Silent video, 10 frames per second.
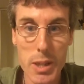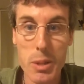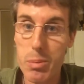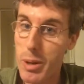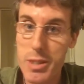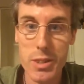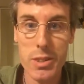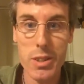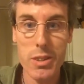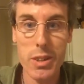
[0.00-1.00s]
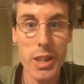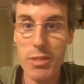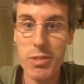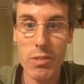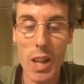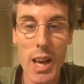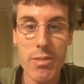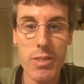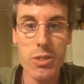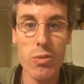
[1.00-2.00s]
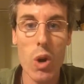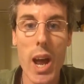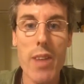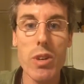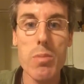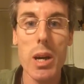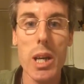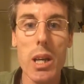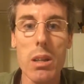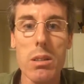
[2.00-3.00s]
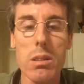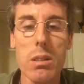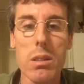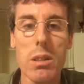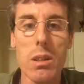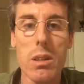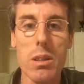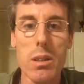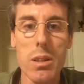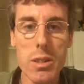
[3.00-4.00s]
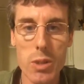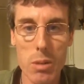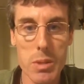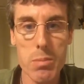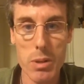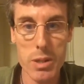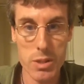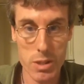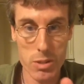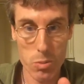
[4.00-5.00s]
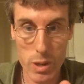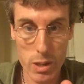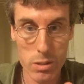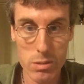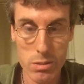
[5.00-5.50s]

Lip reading: that the present, the gift of life, is for everybody. It is omnipresent as well.